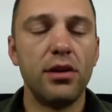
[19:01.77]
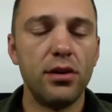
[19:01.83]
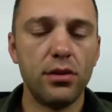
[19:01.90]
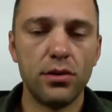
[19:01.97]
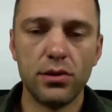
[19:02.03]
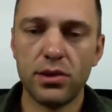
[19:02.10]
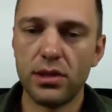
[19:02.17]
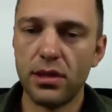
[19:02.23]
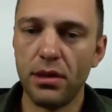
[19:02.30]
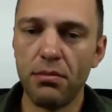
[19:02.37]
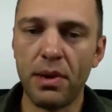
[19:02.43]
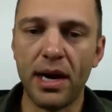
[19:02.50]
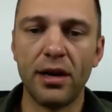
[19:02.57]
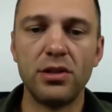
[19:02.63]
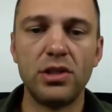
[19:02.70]
use
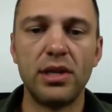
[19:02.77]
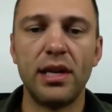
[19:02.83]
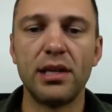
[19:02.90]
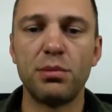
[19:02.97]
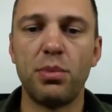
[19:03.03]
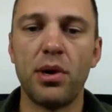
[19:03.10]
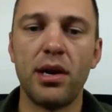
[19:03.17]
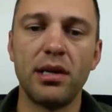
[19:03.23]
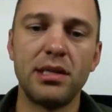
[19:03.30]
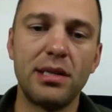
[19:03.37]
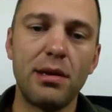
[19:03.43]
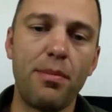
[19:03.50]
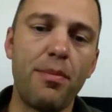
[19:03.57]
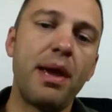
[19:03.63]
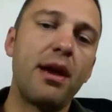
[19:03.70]
biogenetics products to
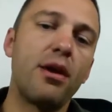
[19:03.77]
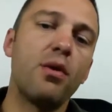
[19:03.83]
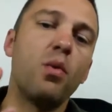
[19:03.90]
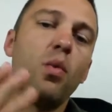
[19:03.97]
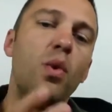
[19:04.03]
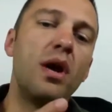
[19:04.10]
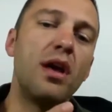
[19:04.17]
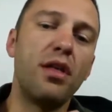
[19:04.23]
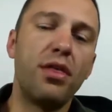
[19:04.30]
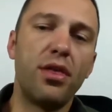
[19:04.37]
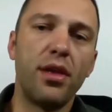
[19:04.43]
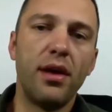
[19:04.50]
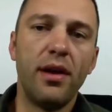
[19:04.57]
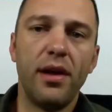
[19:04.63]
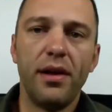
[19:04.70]
pair with
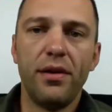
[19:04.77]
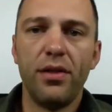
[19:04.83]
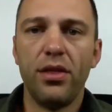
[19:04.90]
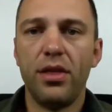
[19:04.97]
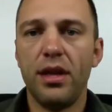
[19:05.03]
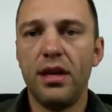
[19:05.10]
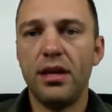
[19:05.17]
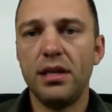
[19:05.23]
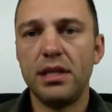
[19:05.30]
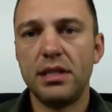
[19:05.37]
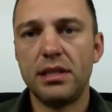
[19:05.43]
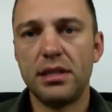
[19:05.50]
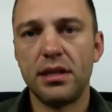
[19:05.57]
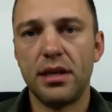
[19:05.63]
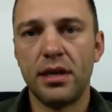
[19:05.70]

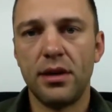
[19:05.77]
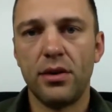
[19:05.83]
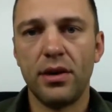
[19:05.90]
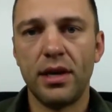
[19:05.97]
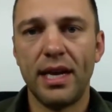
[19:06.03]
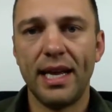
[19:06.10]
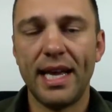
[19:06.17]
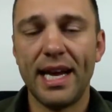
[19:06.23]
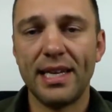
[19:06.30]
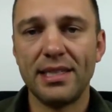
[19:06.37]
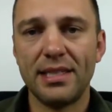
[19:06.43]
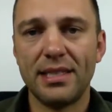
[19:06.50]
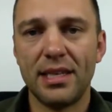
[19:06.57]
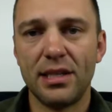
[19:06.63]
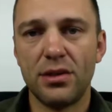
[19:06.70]
these organic
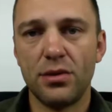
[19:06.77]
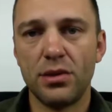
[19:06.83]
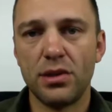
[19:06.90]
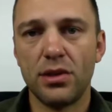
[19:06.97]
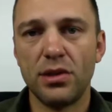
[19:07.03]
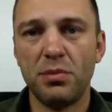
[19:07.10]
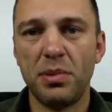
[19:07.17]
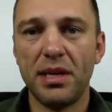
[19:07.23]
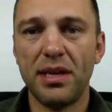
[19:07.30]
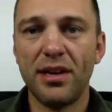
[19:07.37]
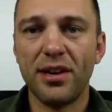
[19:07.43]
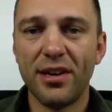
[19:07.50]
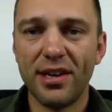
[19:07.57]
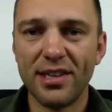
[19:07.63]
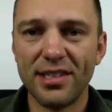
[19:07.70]
acid test results
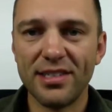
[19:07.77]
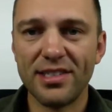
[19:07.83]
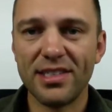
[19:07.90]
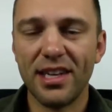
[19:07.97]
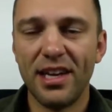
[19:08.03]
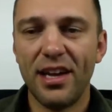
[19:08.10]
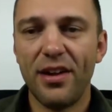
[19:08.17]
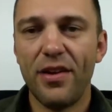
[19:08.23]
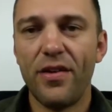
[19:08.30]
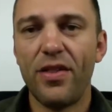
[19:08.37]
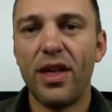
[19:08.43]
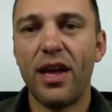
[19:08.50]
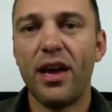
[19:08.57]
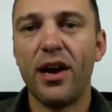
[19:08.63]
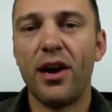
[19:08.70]
because
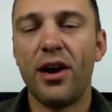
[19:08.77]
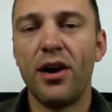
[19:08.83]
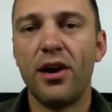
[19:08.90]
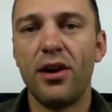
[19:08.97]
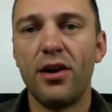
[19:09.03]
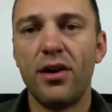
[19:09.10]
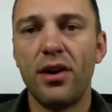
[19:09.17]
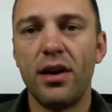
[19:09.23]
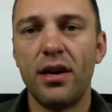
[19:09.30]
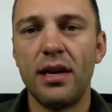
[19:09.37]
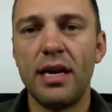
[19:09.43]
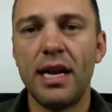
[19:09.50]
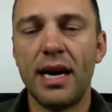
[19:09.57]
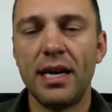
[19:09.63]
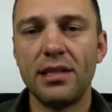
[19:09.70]
they are
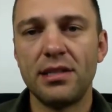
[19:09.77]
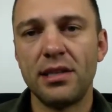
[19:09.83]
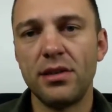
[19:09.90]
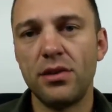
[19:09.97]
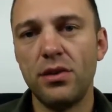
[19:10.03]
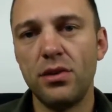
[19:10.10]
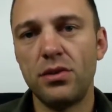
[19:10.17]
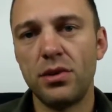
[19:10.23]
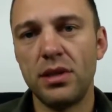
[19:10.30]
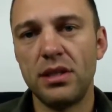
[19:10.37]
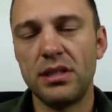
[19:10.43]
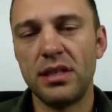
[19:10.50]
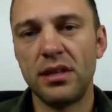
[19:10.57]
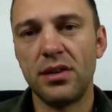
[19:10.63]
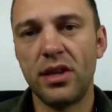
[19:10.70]
not single nutrient,
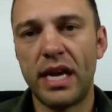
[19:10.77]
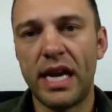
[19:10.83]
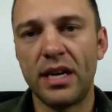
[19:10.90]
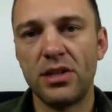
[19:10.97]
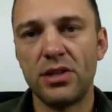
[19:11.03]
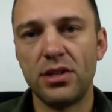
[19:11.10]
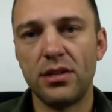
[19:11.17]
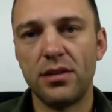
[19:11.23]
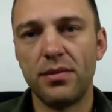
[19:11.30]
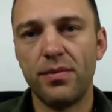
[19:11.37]
single action.